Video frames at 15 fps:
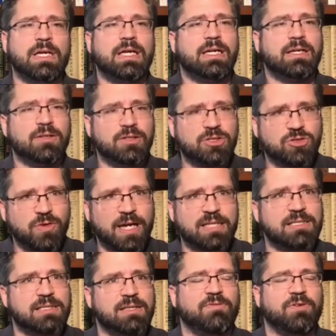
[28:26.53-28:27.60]
He'll
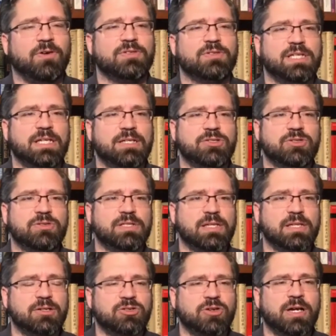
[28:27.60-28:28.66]
address the false teachers that
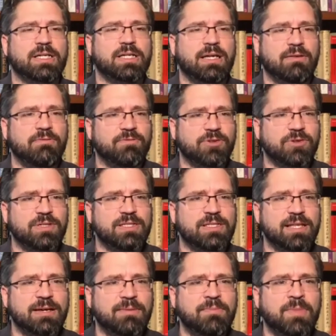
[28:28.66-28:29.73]
are trying to influence
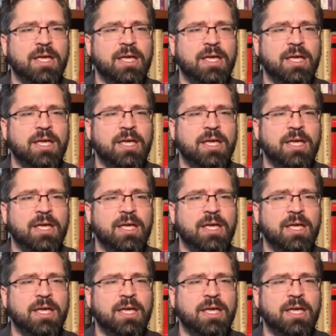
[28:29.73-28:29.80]
them.